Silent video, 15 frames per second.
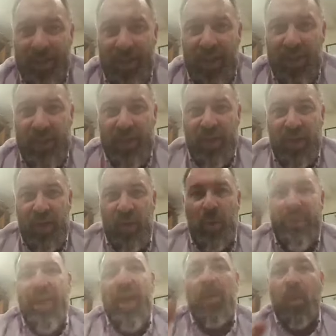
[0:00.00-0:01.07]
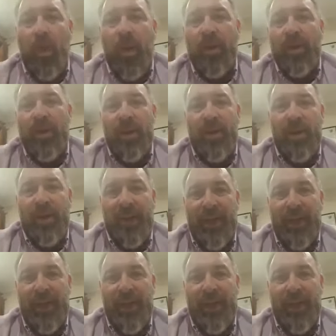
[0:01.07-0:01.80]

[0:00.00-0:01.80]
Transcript: They just look at what they want to get